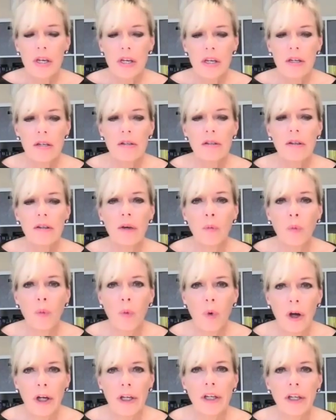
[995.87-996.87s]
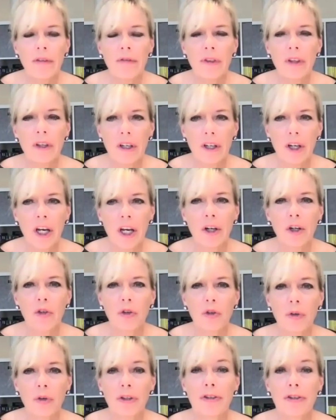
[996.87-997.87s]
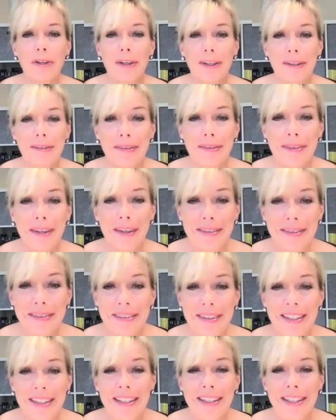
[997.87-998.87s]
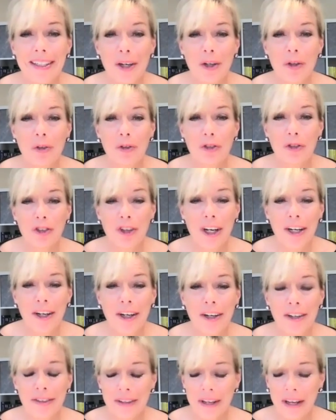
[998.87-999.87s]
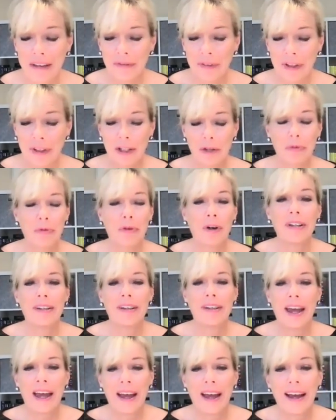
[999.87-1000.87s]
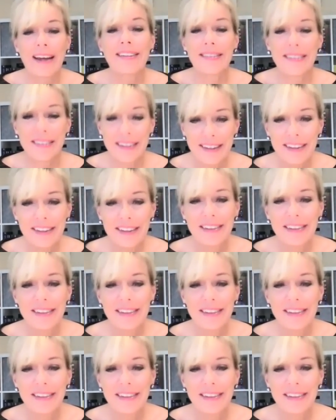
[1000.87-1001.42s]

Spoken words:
is one of the characteristics that CEOs share, is not being afraid to ask.